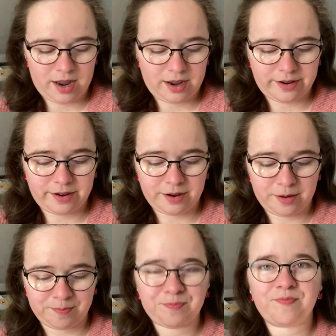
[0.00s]

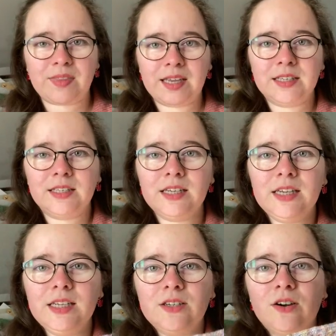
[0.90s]

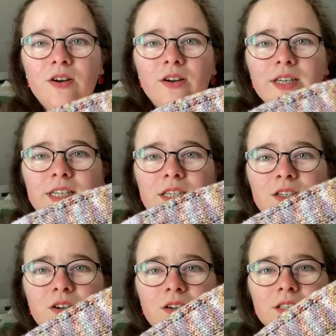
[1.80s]
These are the
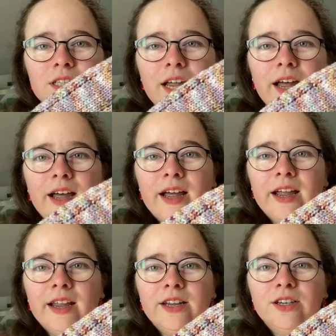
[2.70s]
socks
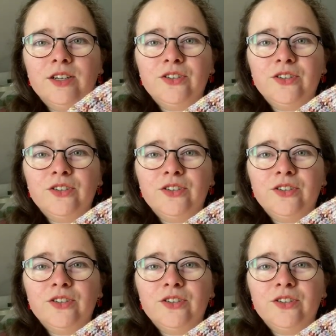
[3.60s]
I